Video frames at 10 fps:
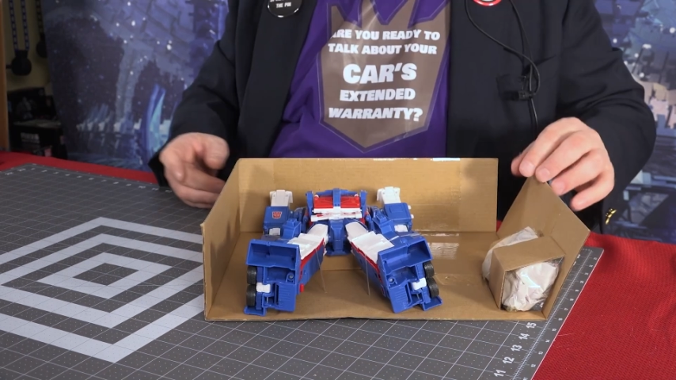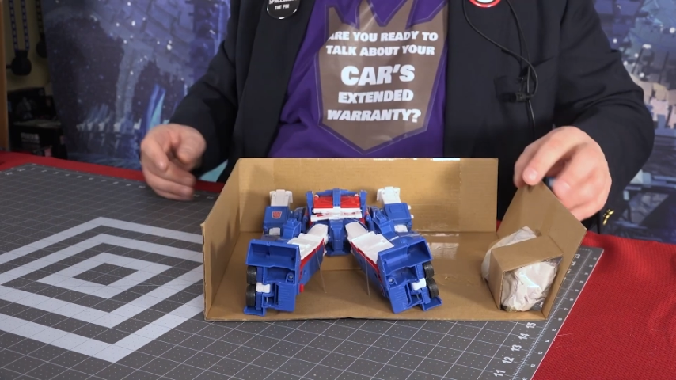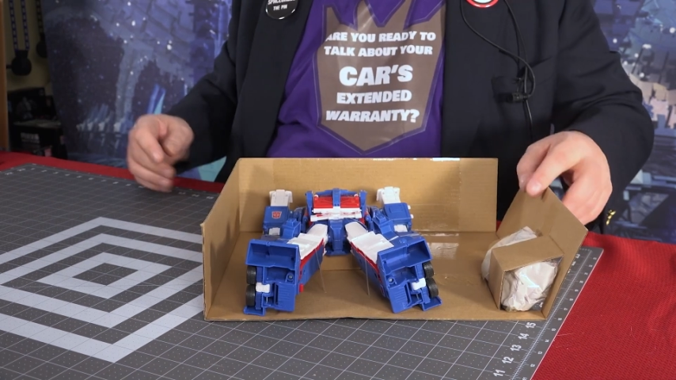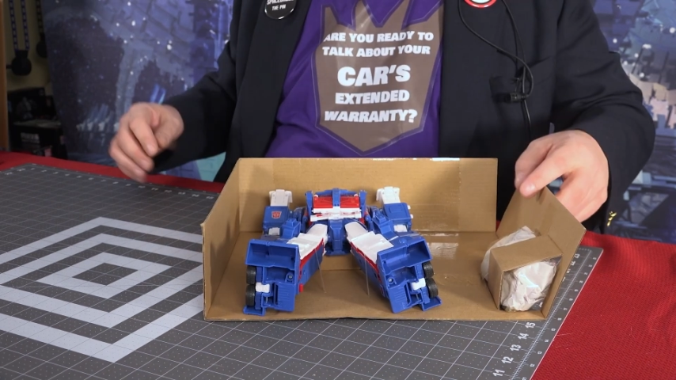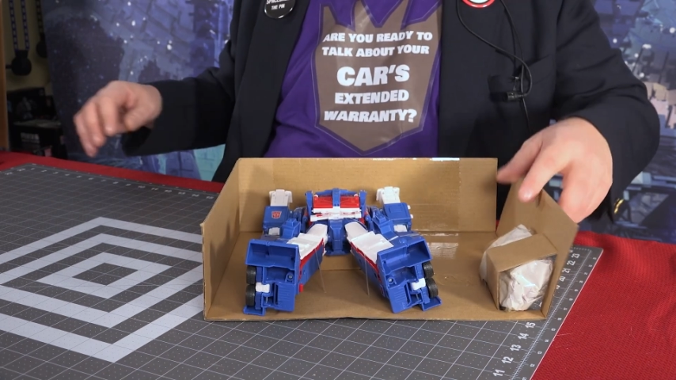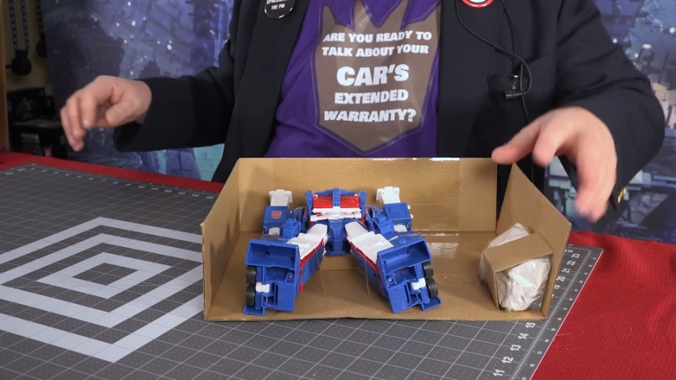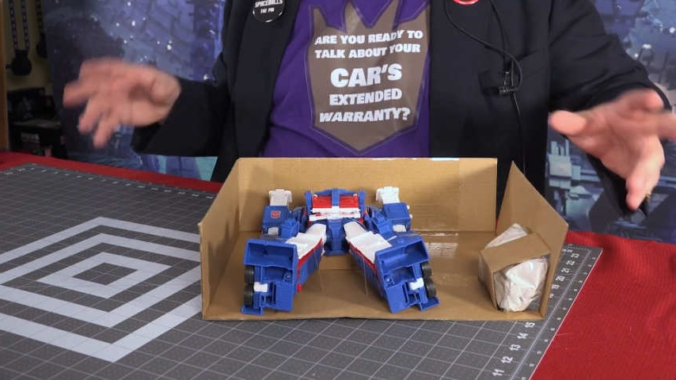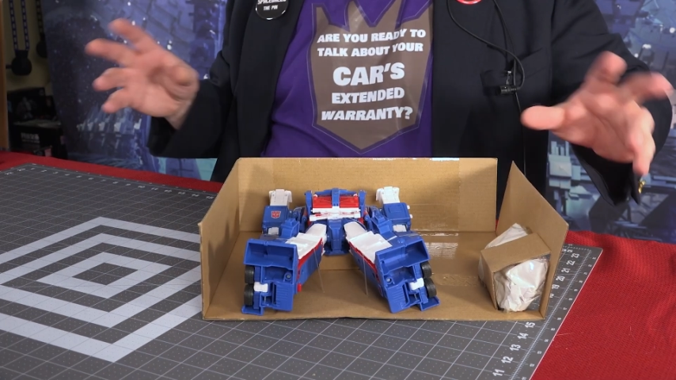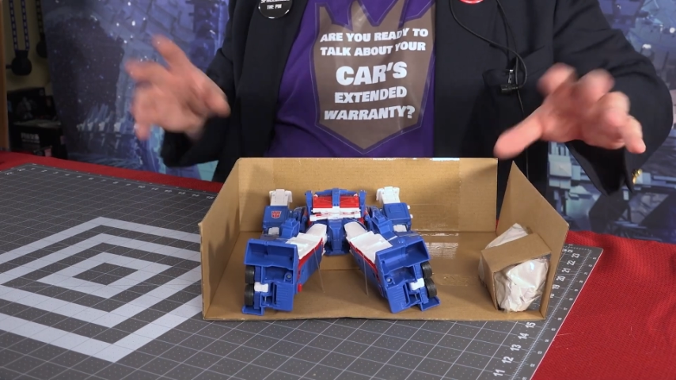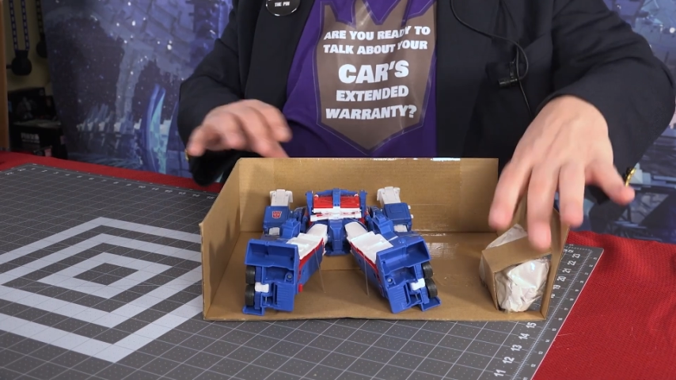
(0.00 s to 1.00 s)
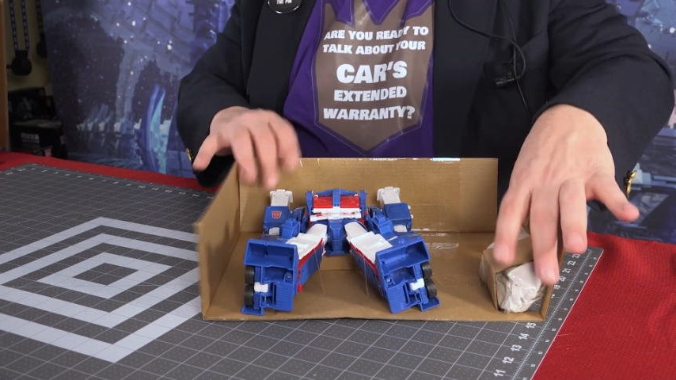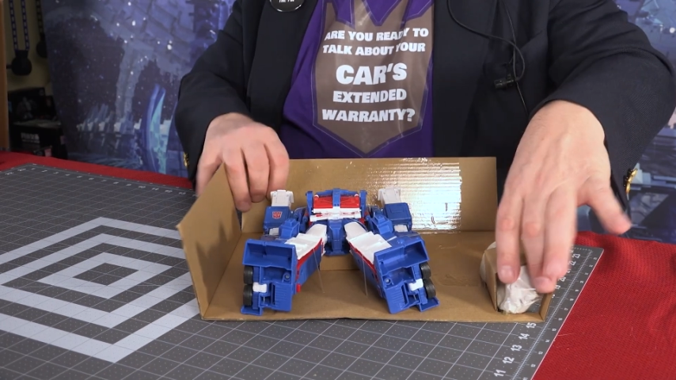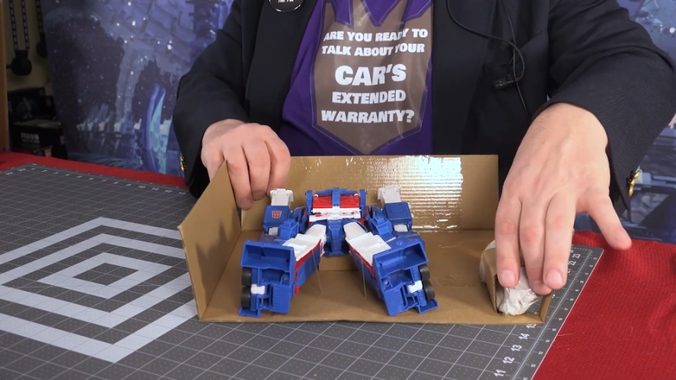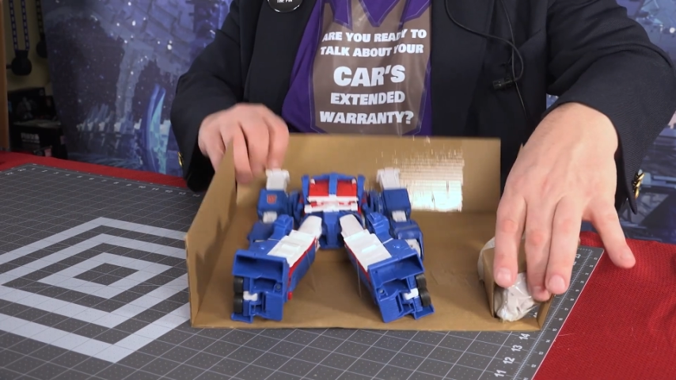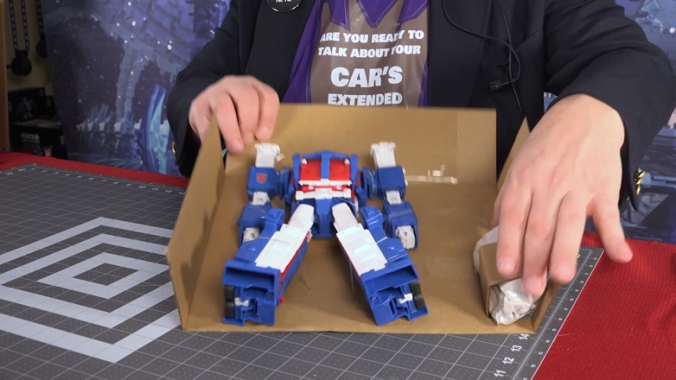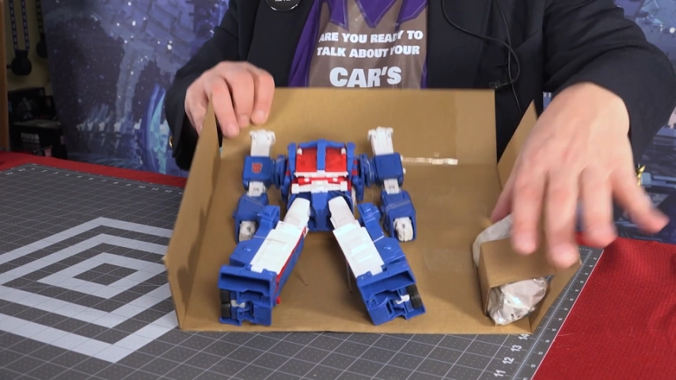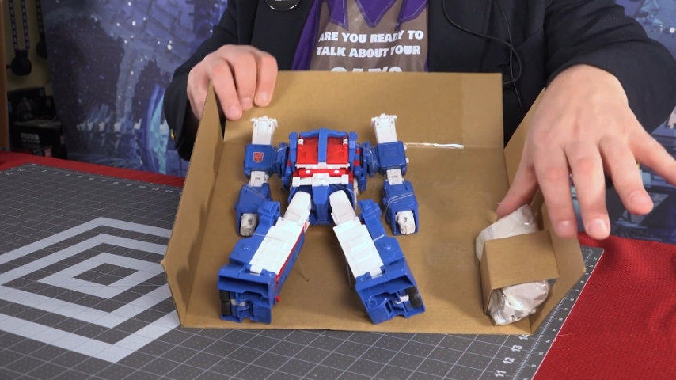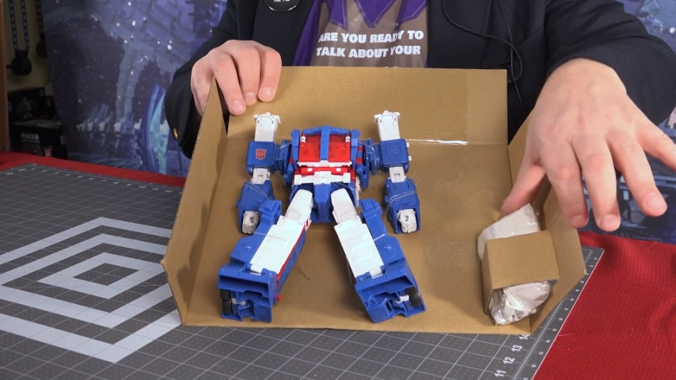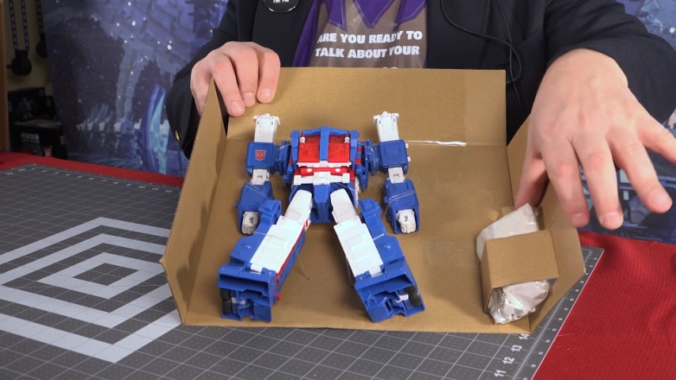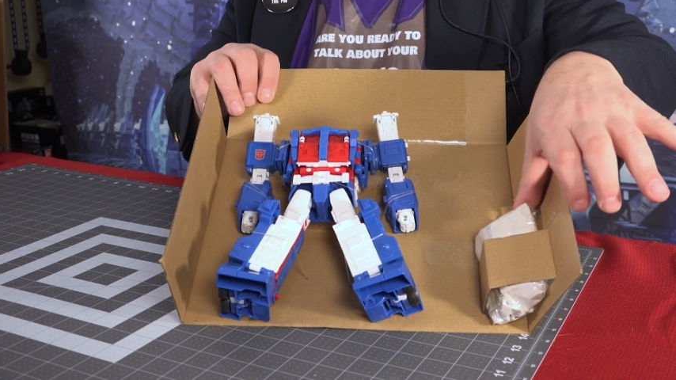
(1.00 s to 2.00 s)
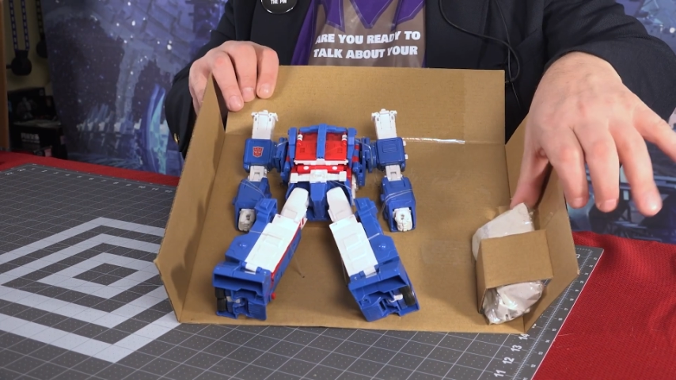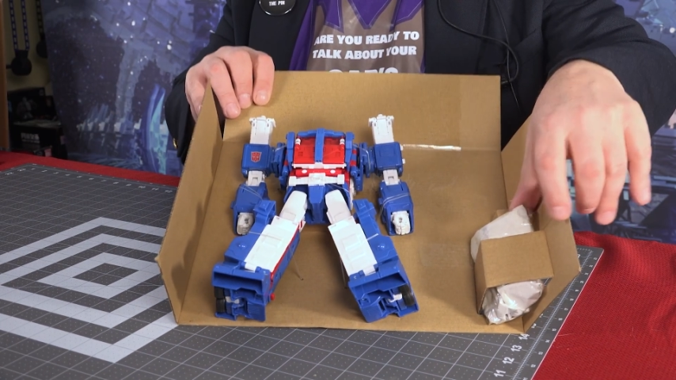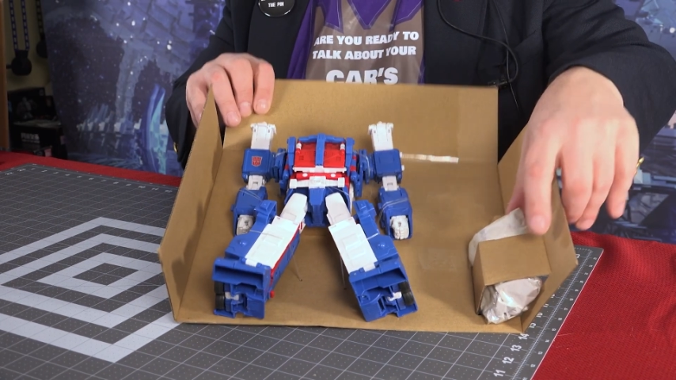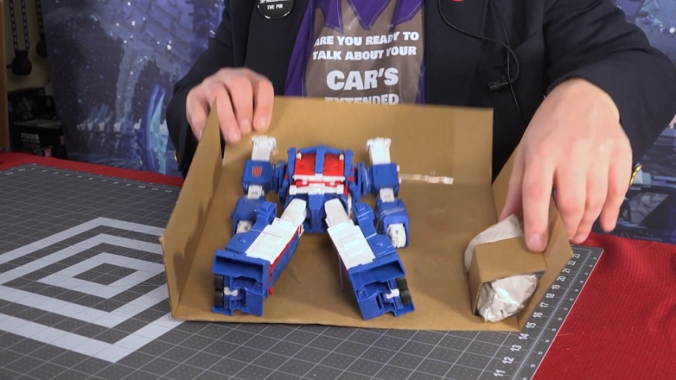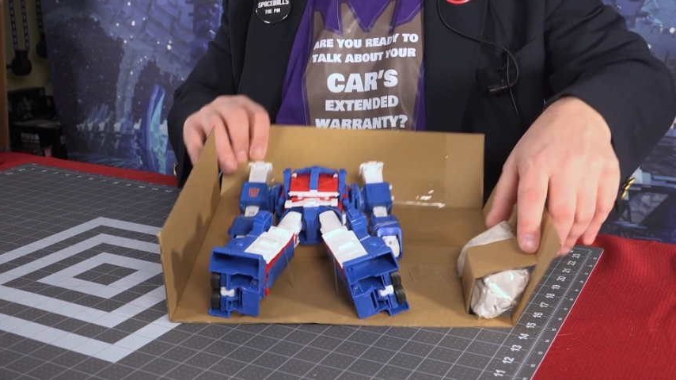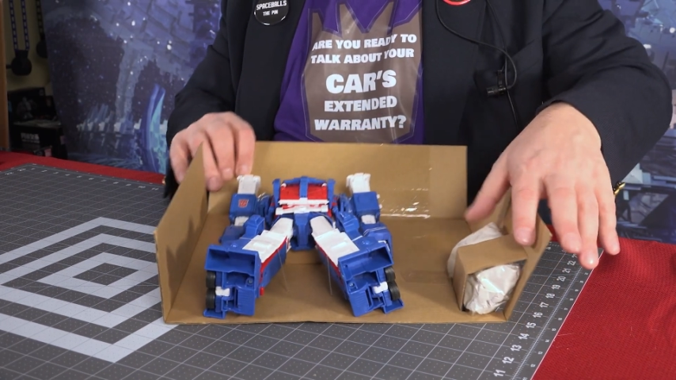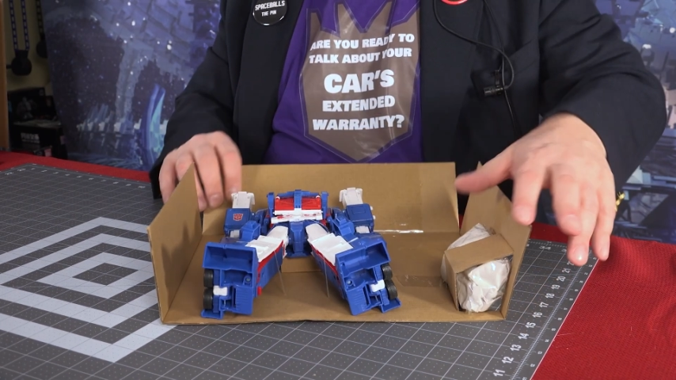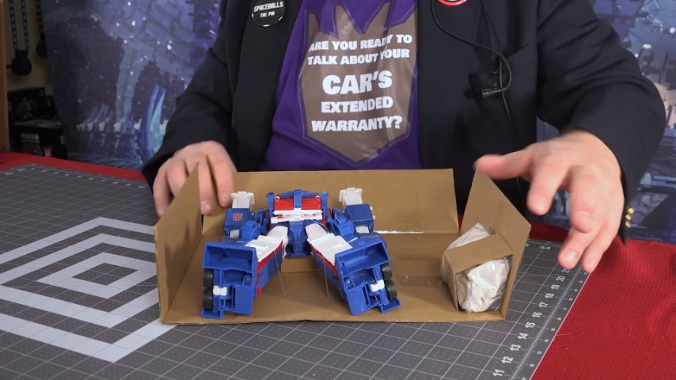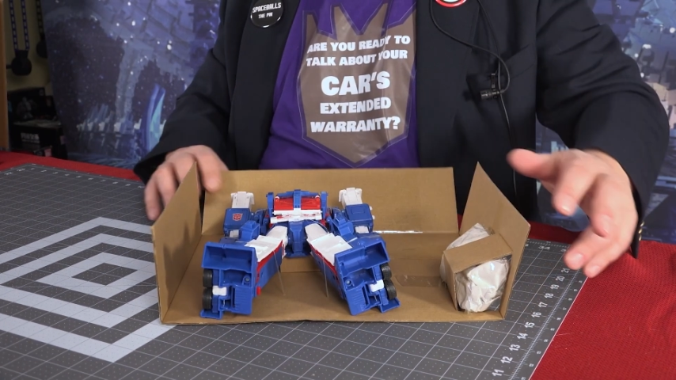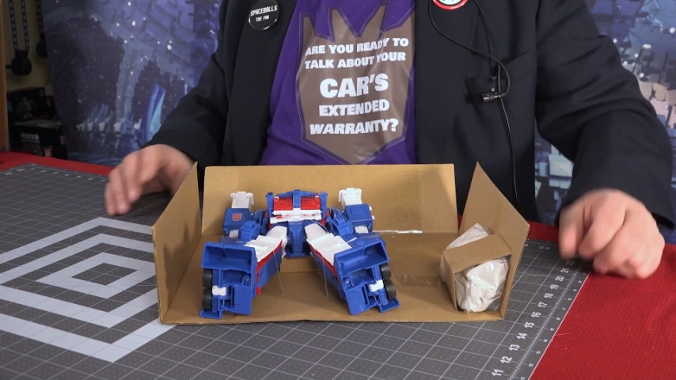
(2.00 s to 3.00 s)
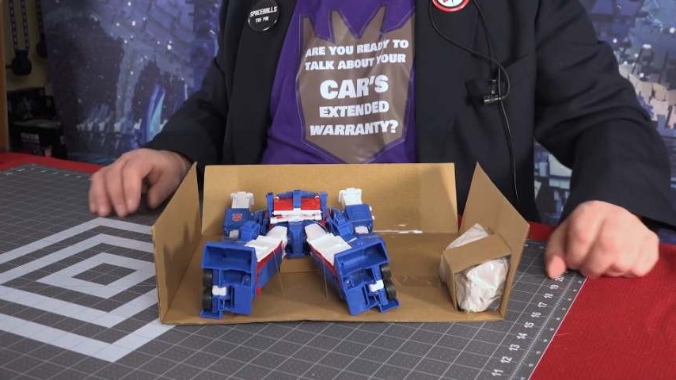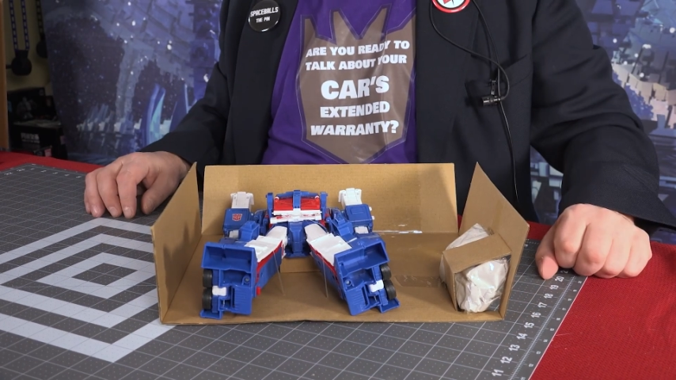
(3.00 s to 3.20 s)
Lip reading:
(no speaker visible)